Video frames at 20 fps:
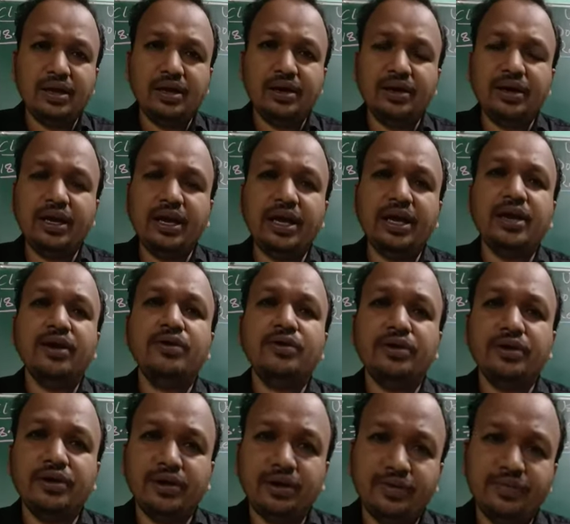okay,
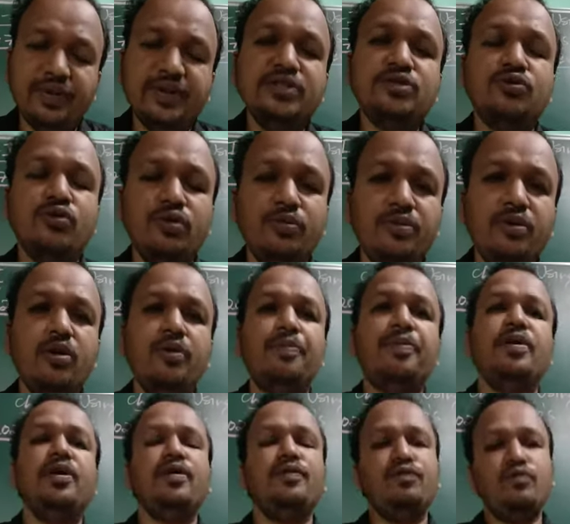when school will
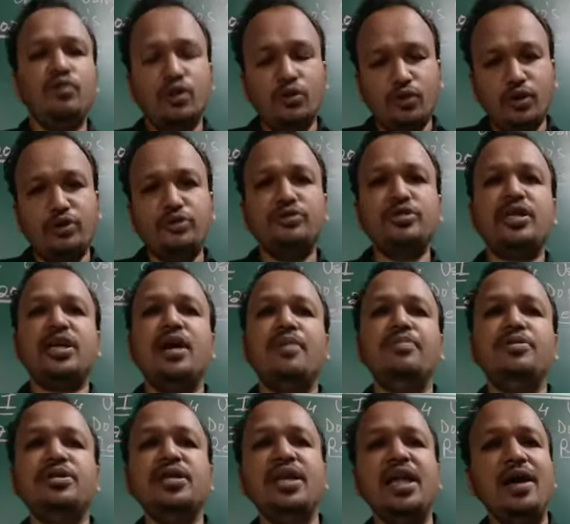open, if you are going to the
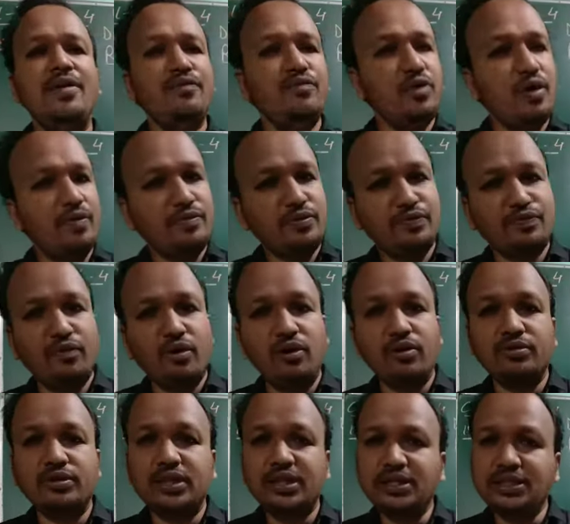computer lab, you have to
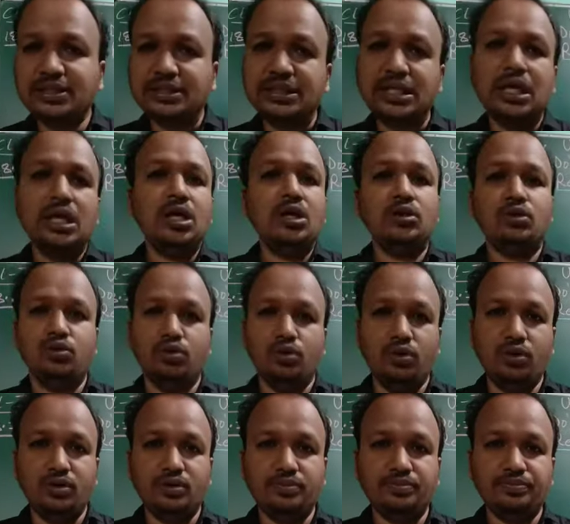follow this
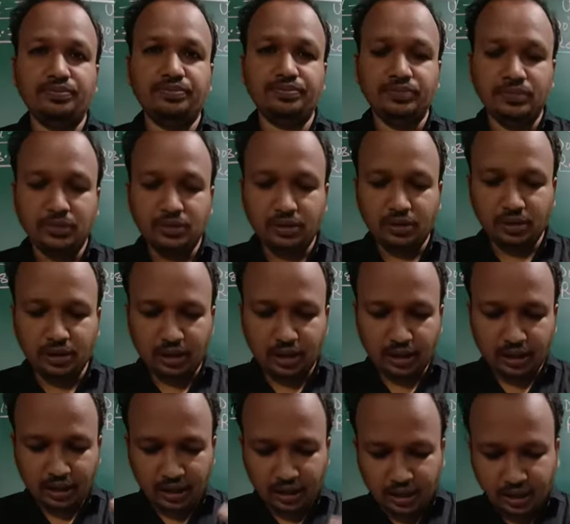rule.
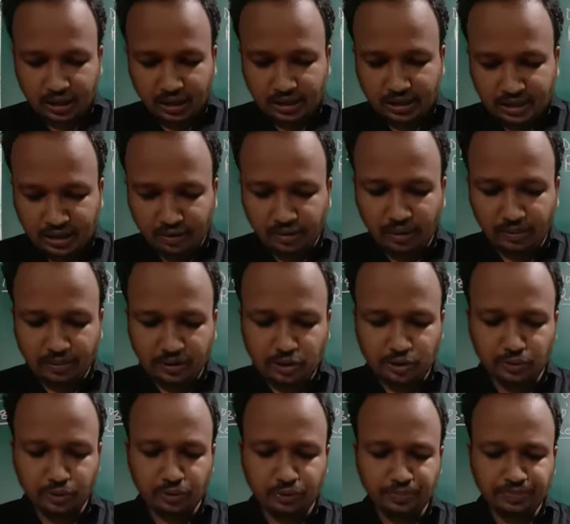Okay, now number
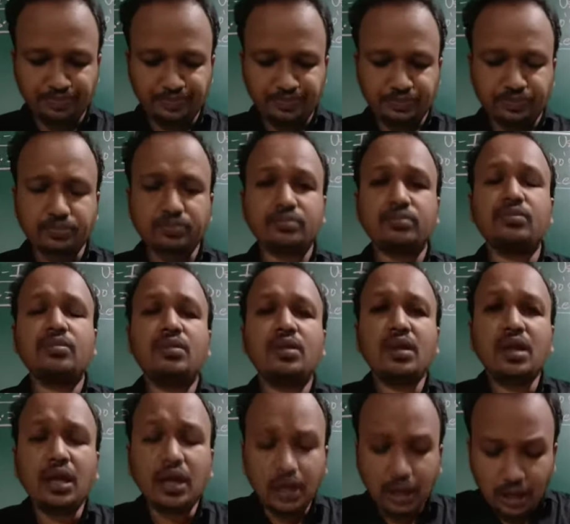two.
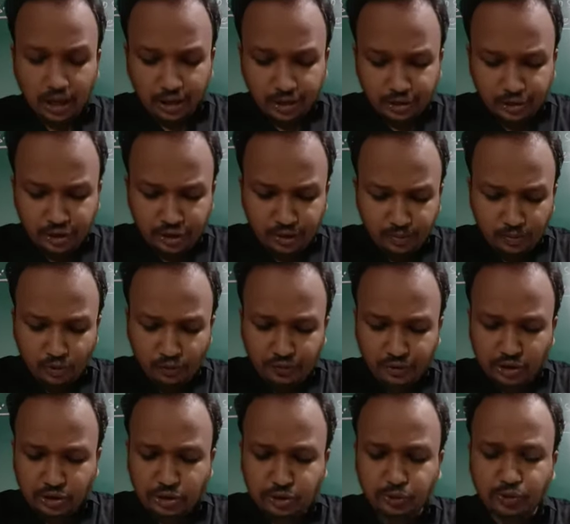Remove
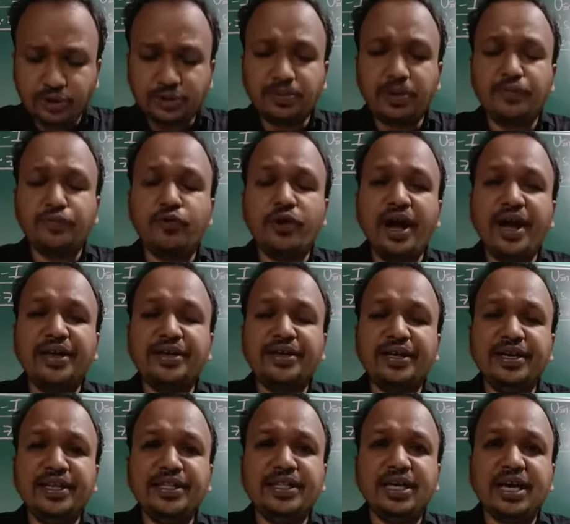your shoes before
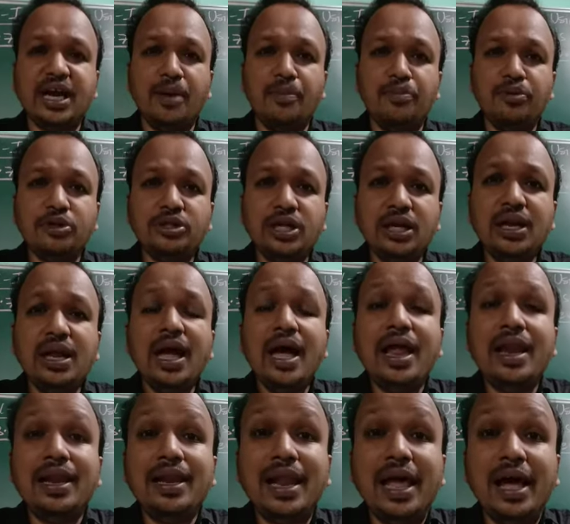entering the computer
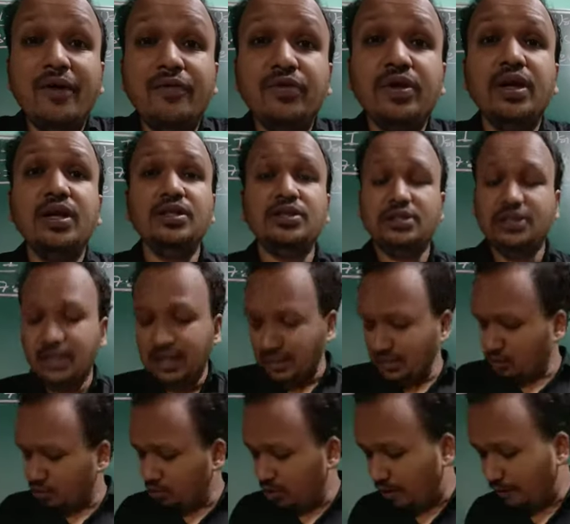lab. Children,
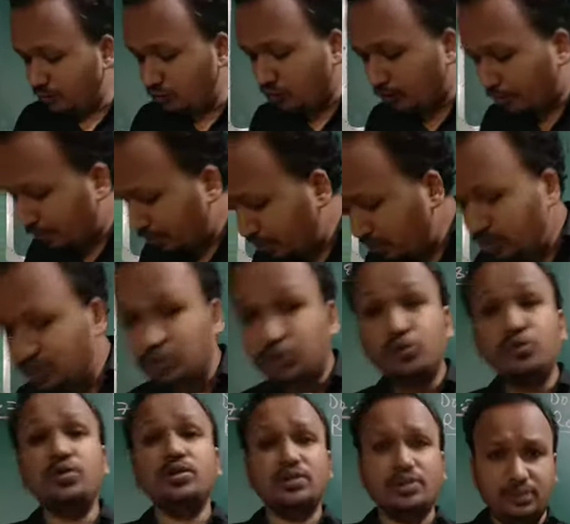you have to open your
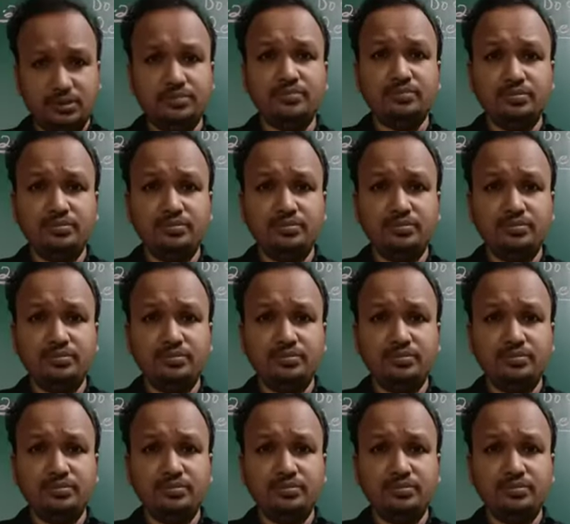shoes.